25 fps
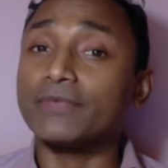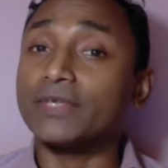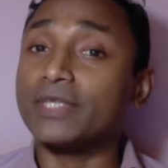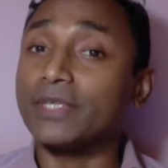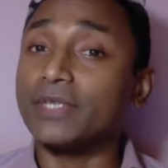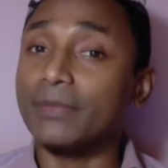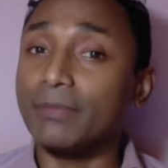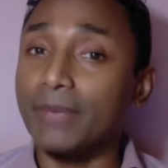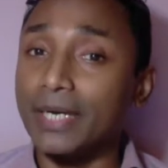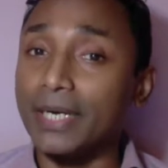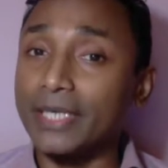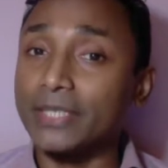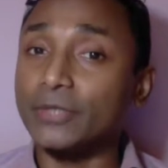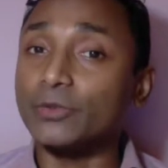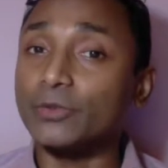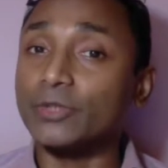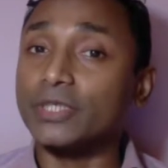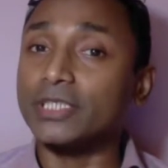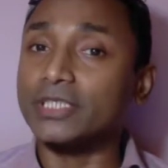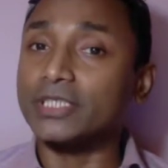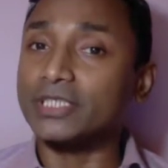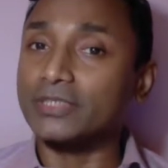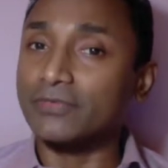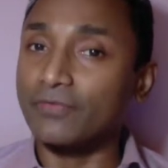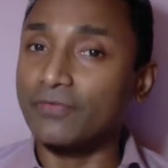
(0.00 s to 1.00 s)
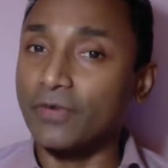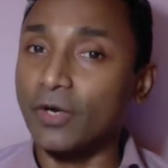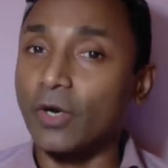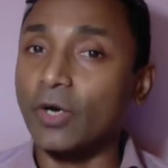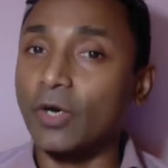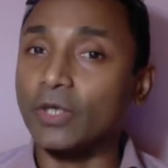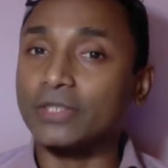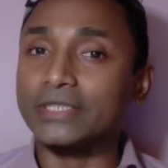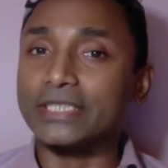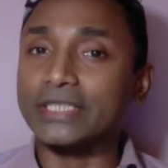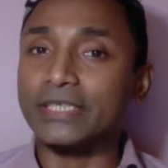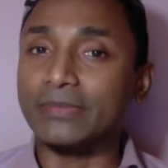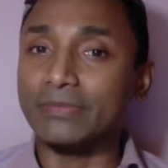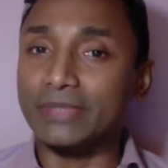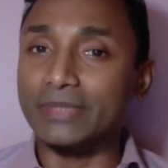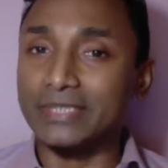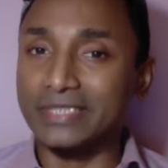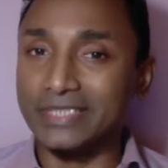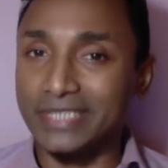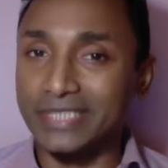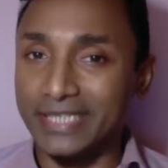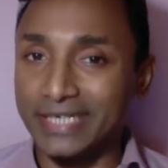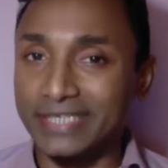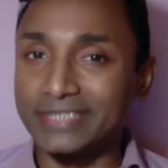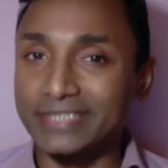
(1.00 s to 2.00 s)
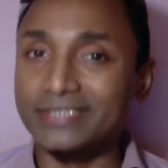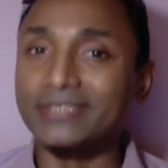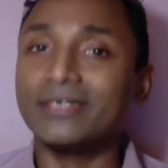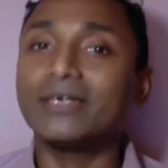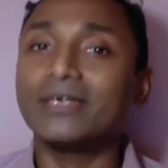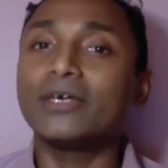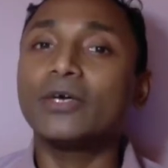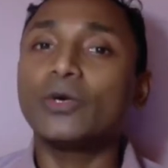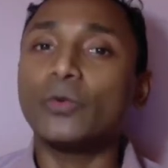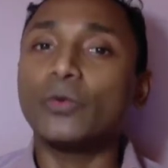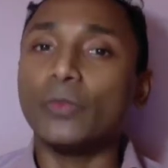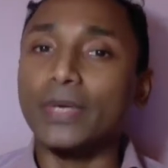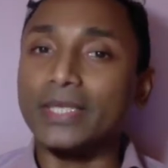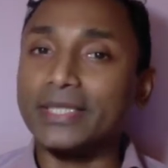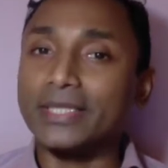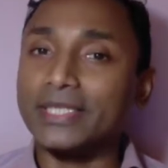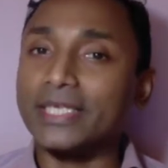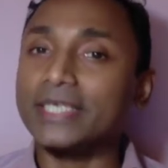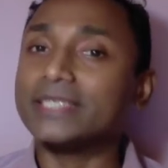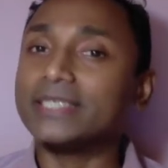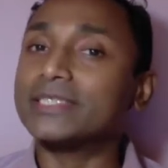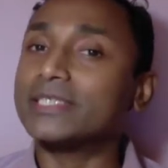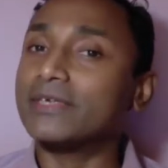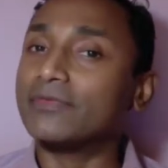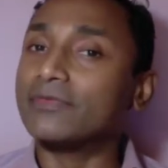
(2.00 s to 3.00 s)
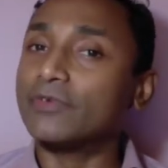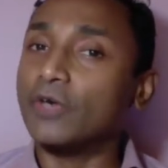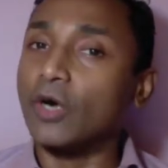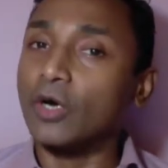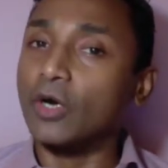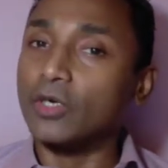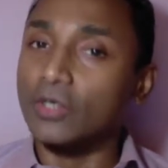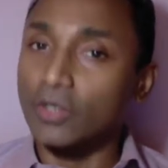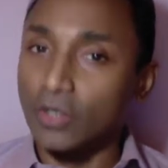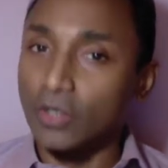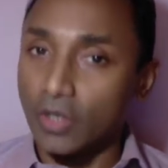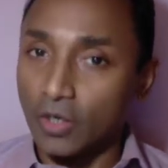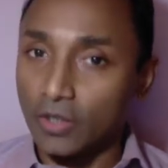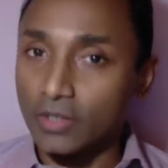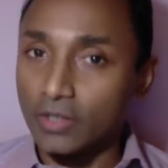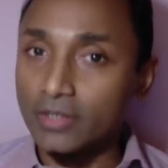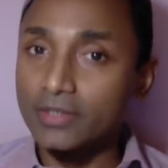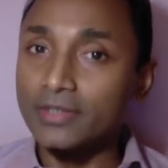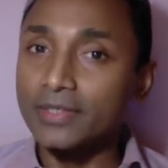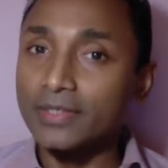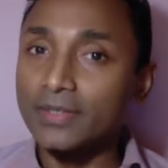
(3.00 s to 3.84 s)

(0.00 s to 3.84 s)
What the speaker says: the minutest flaws and mistakes when things have gone wrong.